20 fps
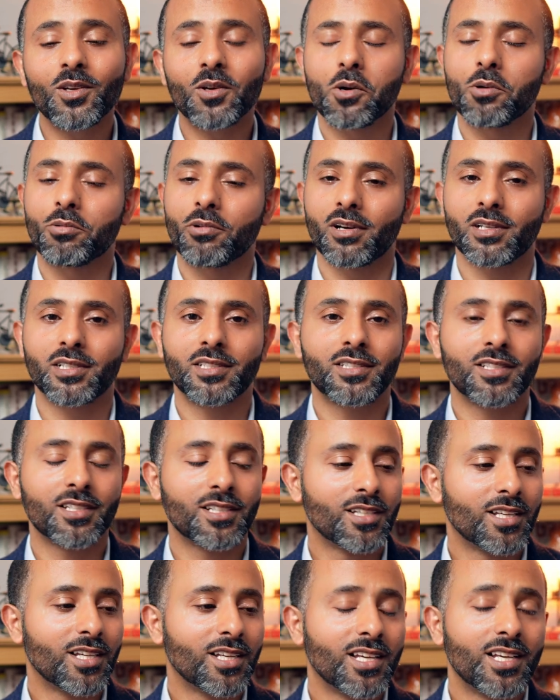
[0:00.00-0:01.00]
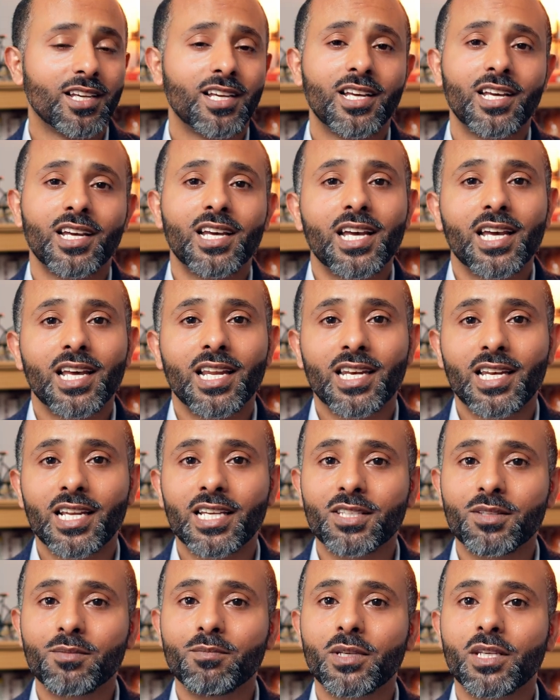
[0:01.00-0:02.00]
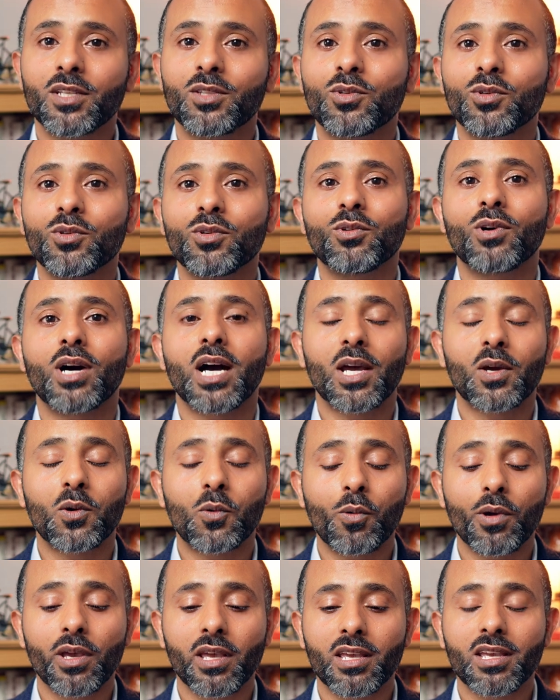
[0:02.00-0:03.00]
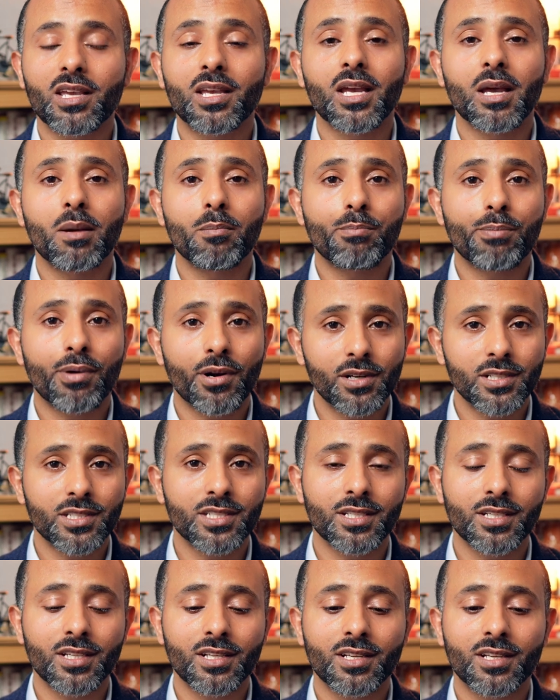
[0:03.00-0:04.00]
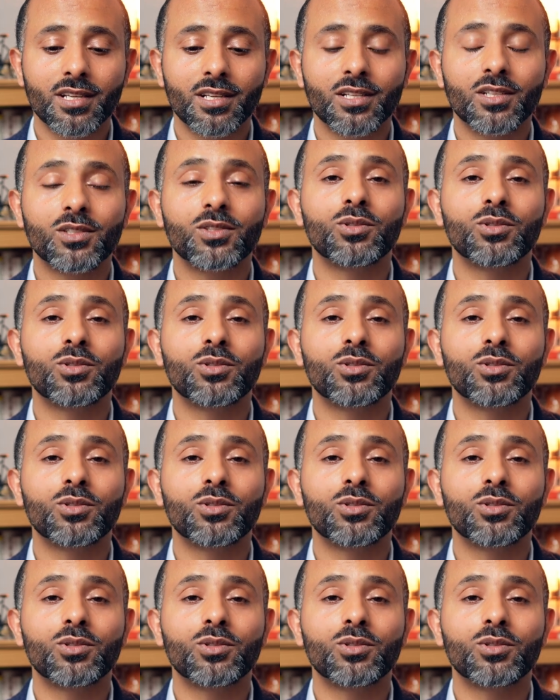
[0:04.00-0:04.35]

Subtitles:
All right, let me do a quick comparison